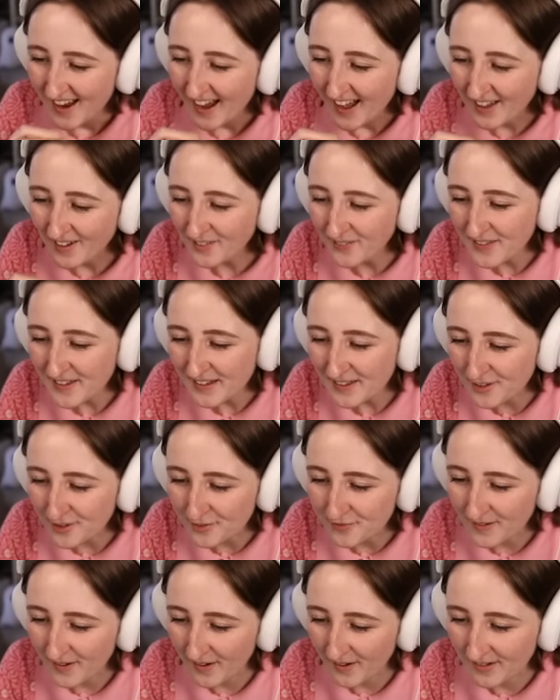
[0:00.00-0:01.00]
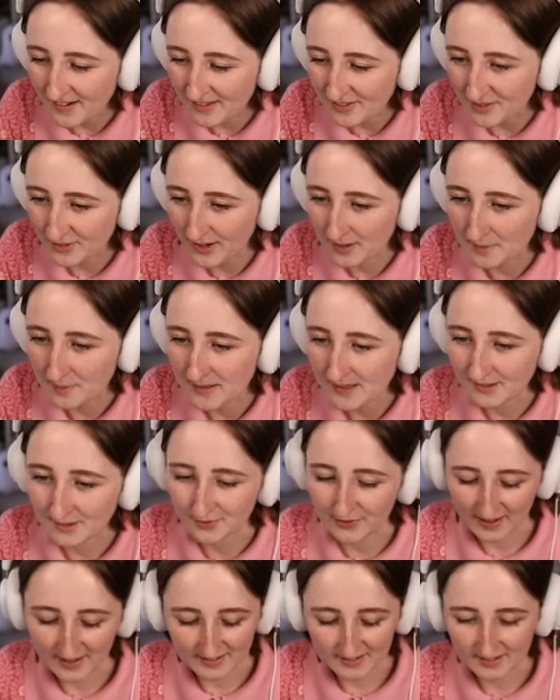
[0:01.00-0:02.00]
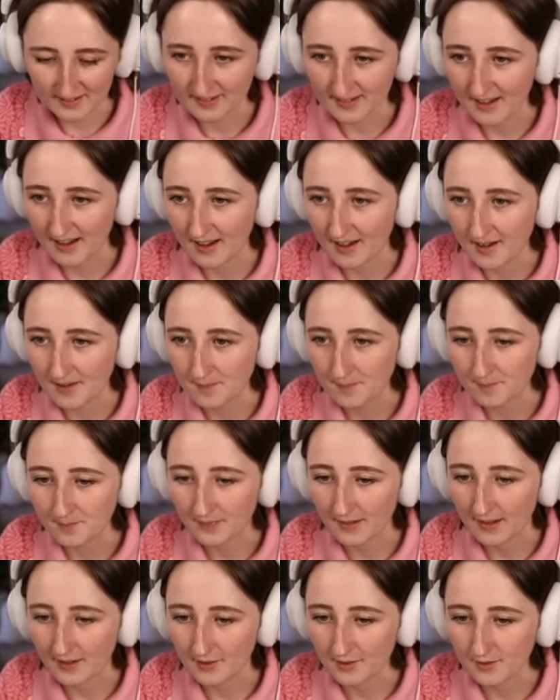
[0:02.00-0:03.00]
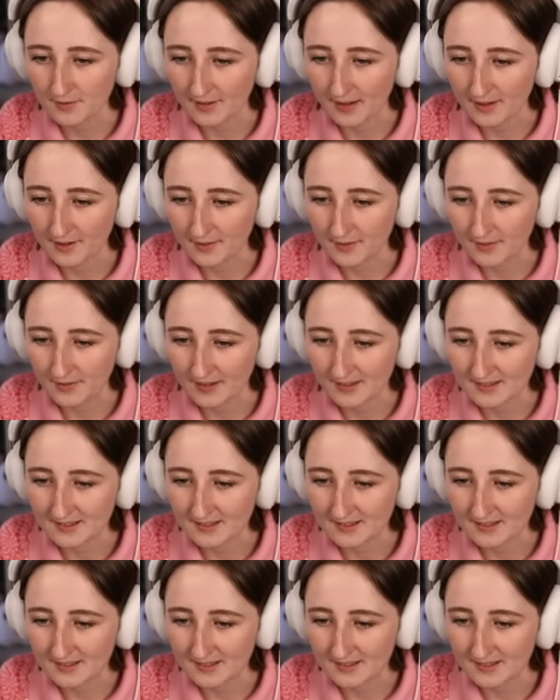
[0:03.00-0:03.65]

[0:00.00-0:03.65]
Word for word: I don't think it'll fit on either end piece, friends. Um, I don't, I don't, because it